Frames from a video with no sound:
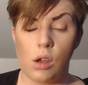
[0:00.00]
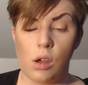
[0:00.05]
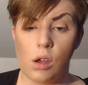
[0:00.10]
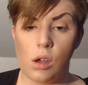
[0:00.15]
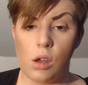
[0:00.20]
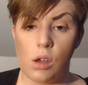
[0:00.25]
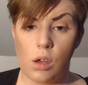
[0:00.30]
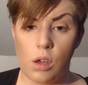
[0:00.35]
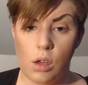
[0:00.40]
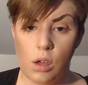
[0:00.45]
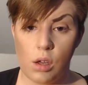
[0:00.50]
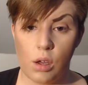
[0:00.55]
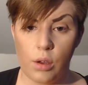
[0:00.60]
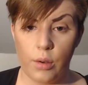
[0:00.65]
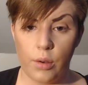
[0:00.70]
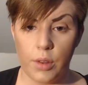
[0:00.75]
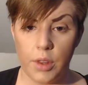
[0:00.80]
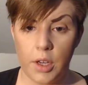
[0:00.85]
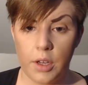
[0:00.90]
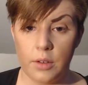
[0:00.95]

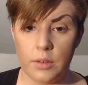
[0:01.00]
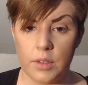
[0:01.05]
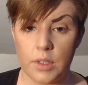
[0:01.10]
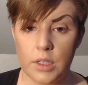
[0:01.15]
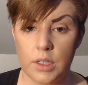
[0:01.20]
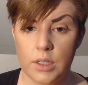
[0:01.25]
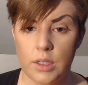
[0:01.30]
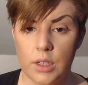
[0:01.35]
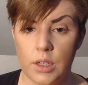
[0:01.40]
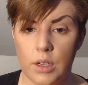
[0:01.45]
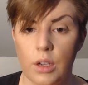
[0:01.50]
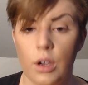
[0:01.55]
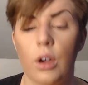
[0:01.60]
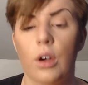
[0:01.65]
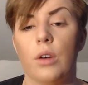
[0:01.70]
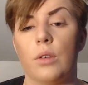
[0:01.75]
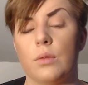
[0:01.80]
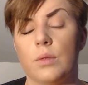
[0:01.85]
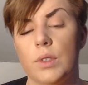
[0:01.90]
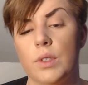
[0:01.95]
What the hell was I saying?
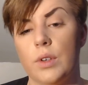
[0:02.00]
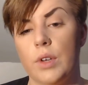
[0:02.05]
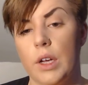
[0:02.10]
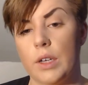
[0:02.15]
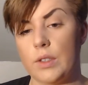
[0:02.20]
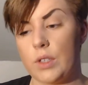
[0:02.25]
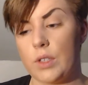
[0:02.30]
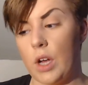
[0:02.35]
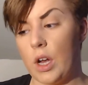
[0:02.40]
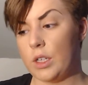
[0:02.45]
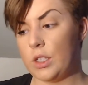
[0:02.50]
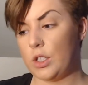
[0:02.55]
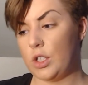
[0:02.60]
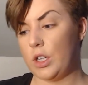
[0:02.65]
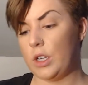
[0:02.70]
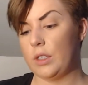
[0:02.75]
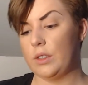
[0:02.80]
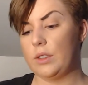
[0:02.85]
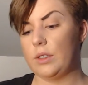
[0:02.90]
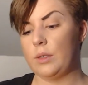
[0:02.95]
Oh, so yeah, Scott
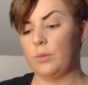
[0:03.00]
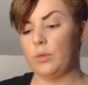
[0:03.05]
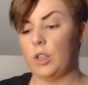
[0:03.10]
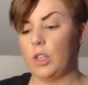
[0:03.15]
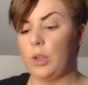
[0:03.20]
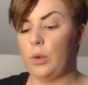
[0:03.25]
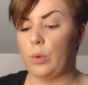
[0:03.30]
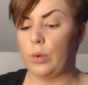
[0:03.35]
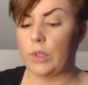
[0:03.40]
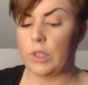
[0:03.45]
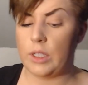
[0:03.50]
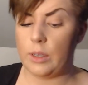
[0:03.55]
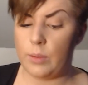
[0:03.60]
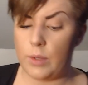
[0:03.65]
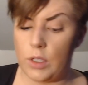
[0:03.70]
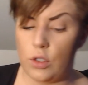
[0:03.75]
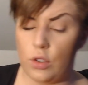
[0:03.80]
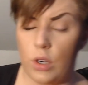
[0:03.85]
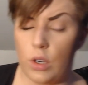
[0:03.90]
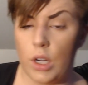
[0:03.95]
shared some really cool tips
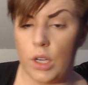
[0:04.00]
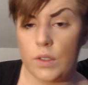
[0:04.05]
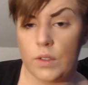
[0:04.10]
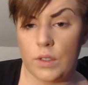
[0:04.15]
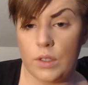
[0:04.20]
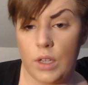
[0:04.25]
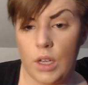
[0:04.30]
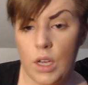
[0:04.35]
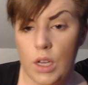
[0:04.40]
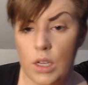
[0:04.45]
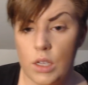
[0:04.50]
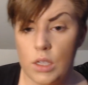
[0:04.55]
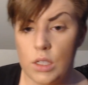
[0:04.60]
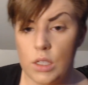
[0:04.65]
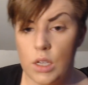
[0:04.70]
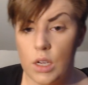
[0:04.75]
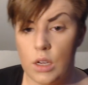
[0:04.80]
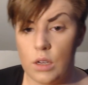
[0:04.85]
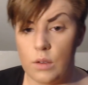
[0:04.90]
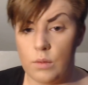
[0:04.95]
and tricks, and
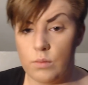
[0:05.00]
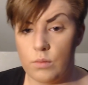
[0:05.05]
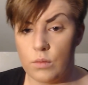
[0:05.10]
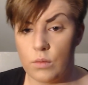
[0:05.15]
a